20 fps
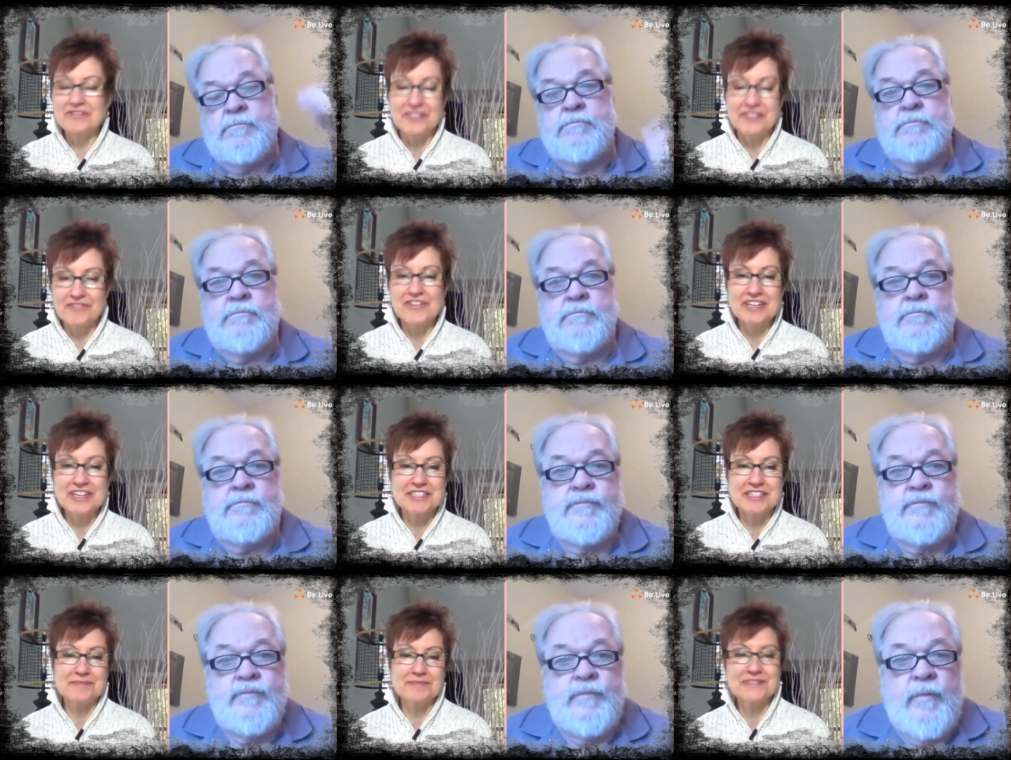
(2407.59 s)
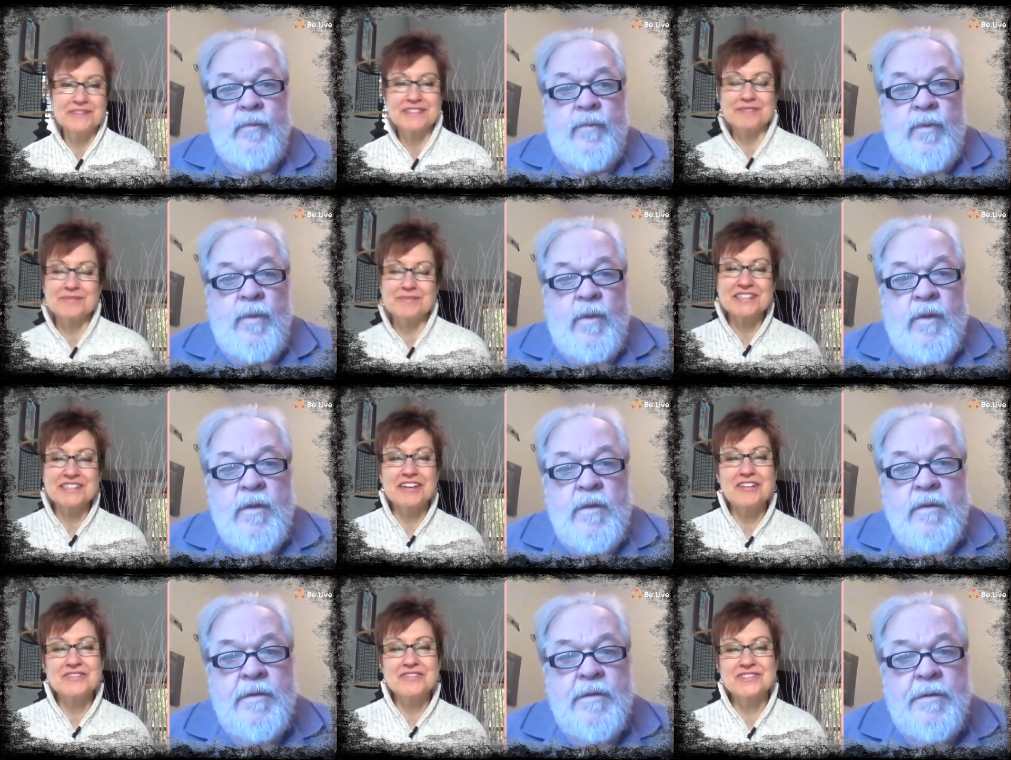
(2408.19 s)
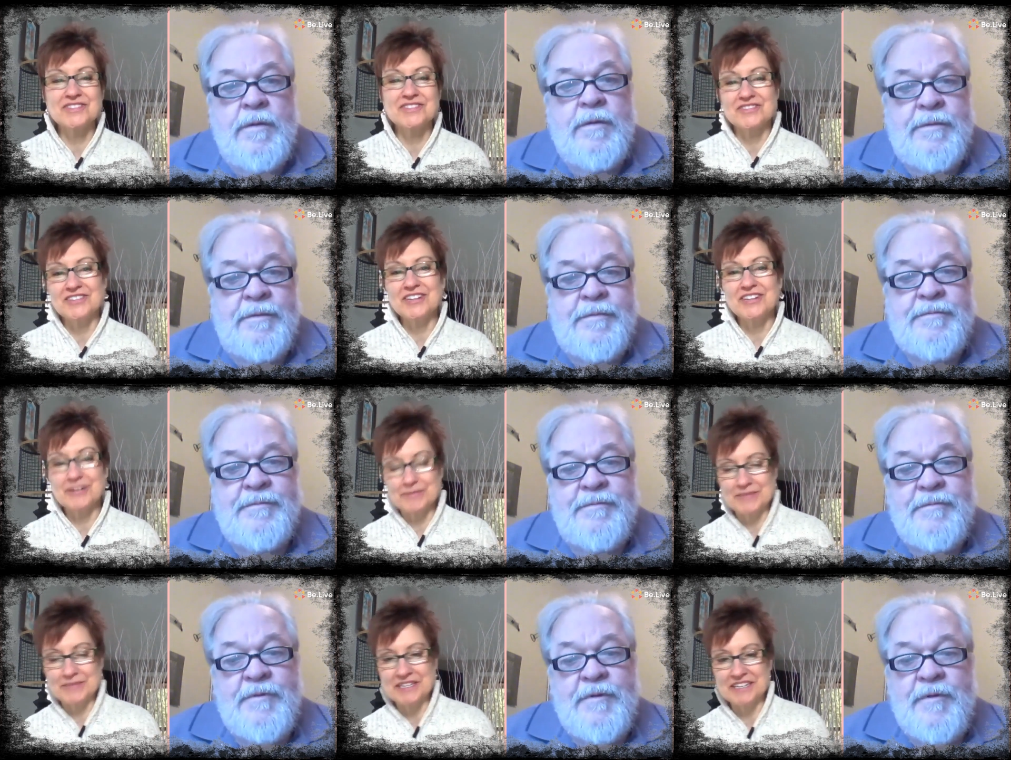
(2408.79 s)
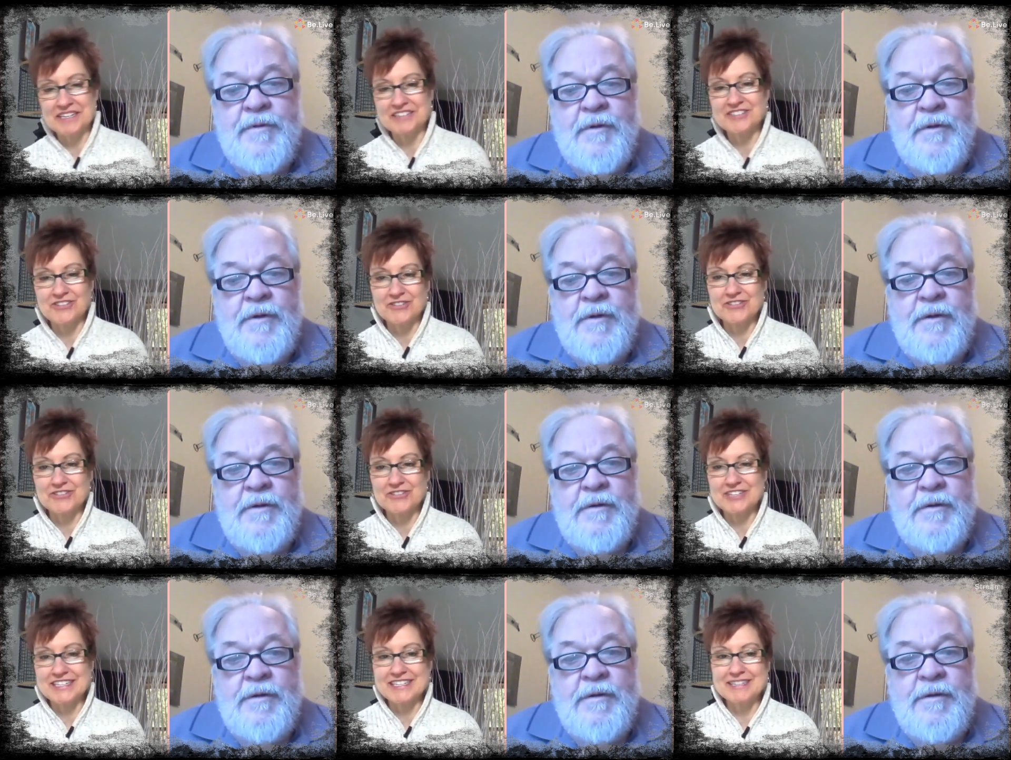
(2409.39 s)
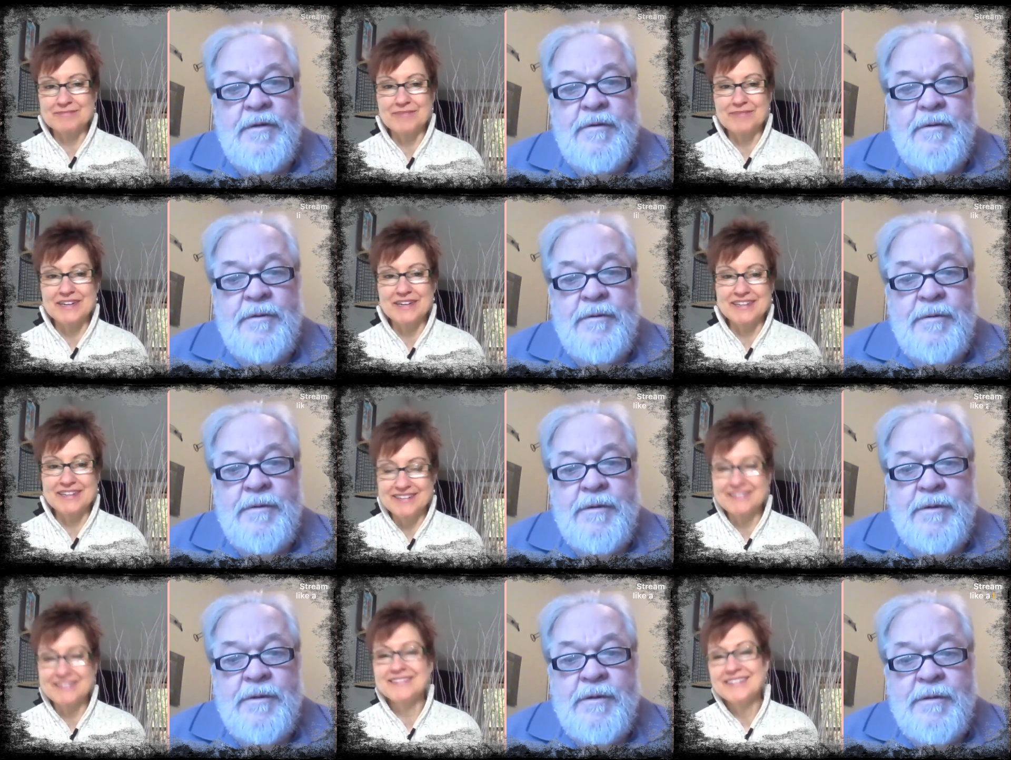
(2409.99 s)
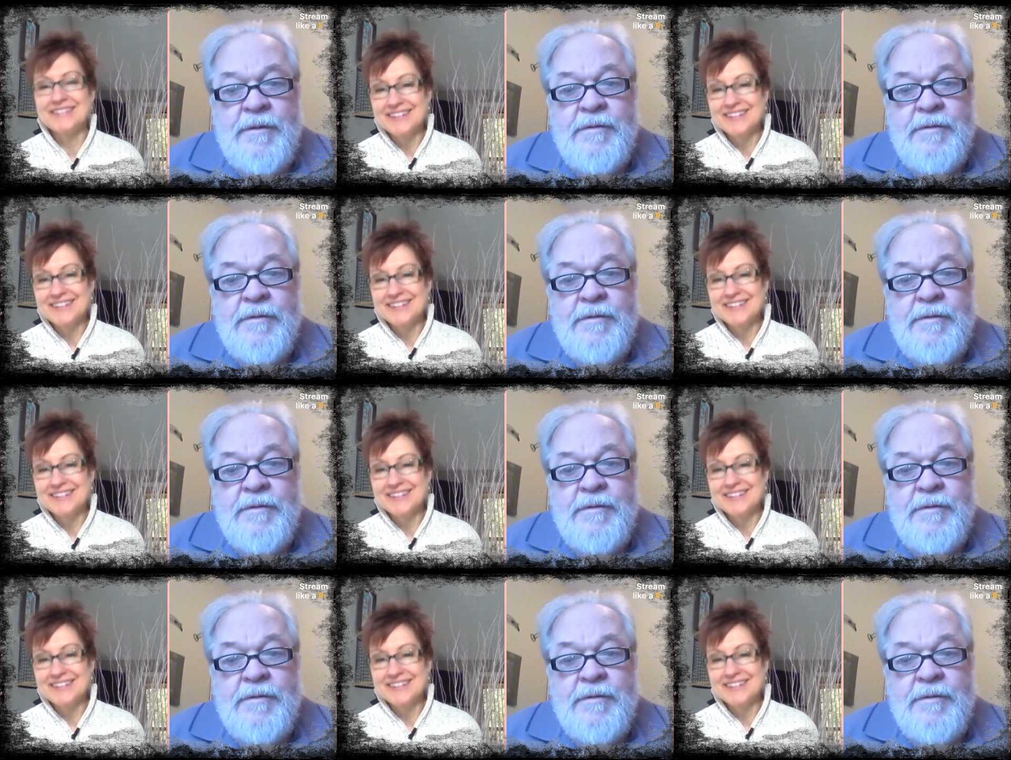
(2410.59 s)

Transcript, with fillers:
Speaker 1: victims themselves are now being targeted by.